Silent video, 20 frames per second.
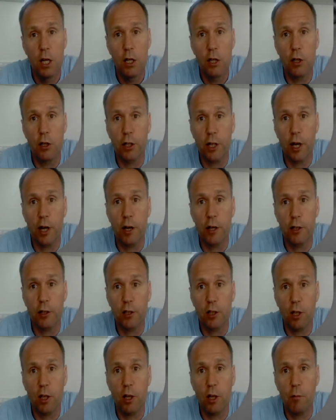You're going
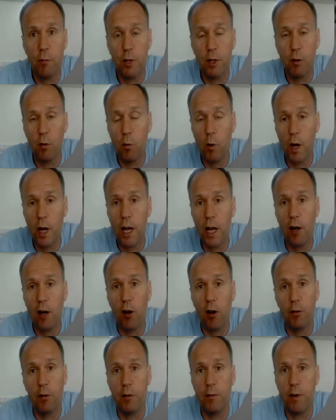to be aware
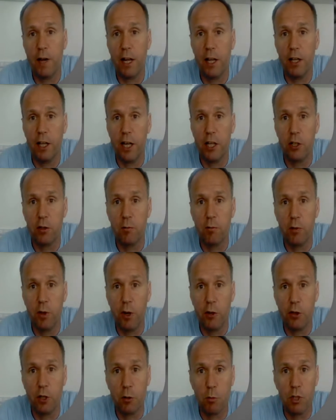of the validation process,